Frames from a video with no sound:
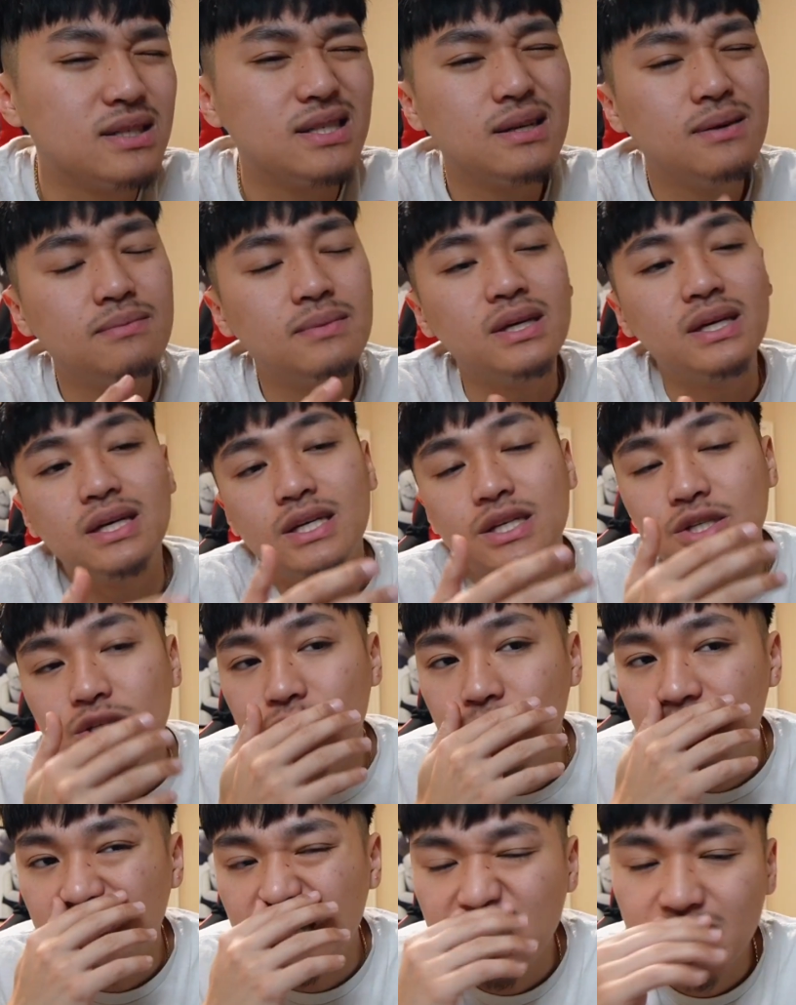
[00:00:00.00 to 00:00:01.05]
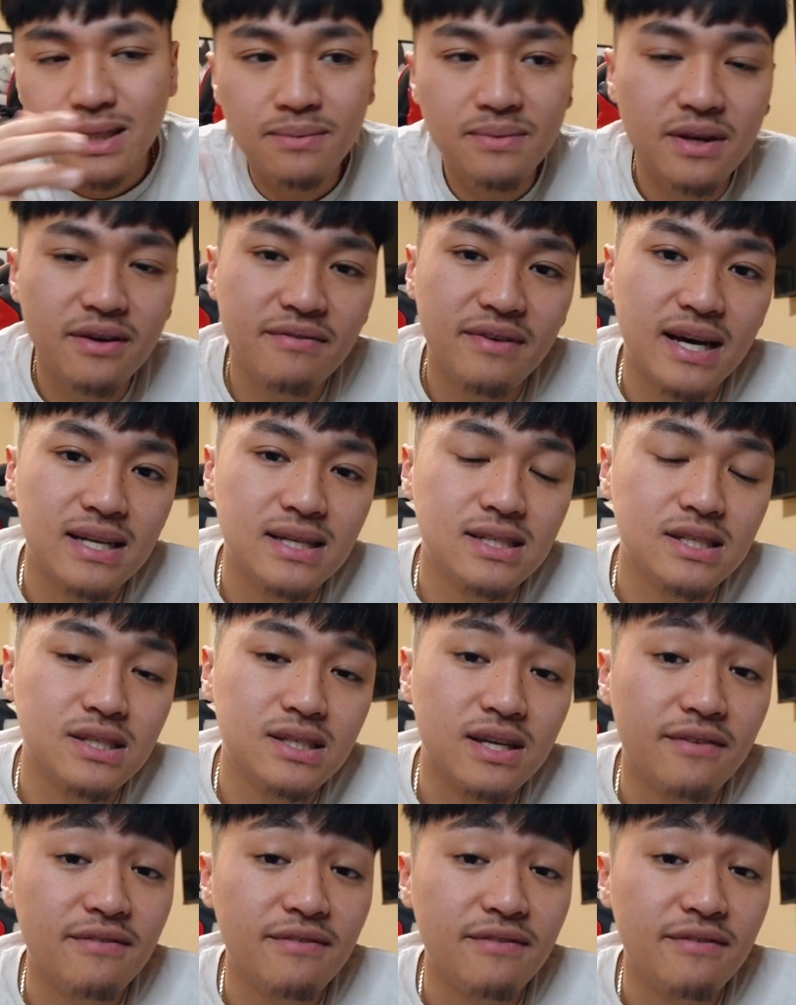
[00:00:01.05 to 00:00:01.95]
some of the issues and some of the advantages.